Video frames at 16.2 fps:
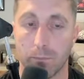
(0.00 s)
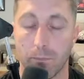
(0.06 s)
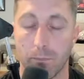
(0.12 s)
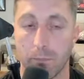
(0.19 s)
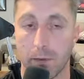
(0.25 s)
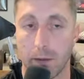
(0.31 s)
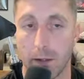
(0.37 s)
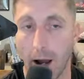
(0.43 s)

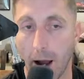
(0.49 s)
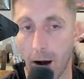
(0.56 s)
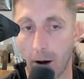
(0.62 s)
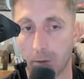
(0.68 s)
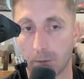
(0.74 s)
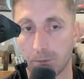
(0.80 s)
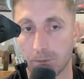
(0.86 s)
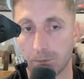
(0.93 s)

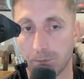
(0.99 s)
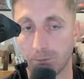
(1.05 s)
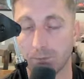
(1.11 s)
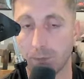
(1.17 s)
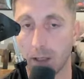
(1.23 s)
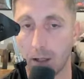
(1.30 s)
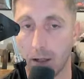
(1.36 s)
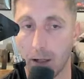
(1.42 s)
Now,
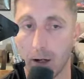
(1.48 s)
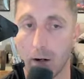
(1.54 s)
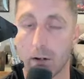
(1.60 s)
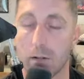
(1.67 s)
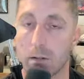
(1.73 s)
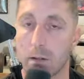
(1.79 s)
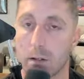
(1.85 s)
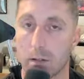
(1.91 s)

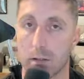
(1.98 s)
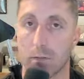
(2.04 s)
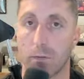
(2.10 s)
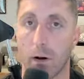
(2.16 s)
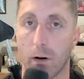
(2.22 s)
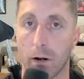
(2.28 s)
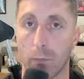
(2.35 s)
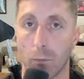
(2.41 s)
here, this is
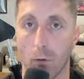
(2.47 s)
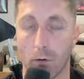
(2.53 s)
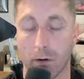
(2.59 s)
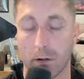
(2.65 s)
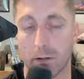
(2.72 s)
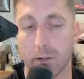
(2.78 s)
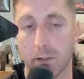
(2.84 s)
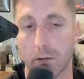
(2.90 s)
very
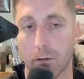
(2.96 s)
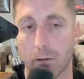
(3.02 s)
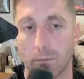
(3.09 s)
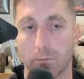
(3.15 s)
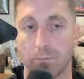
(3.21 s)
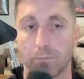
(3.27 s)
important too.